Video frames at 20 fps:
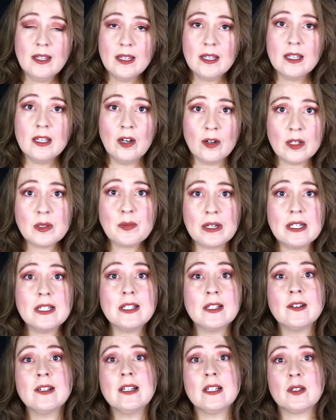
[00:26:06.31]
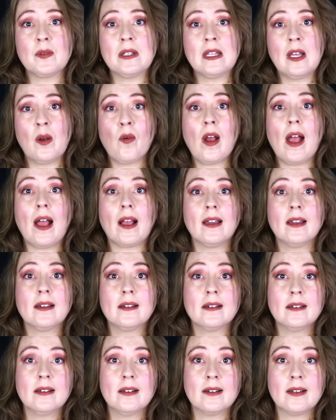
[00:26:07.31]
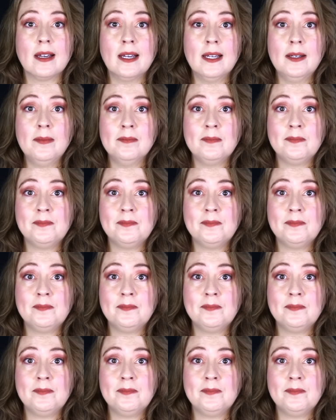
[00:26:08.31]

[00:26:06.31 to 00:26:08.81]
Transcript: you know it's pretty serious when they wreck, okay?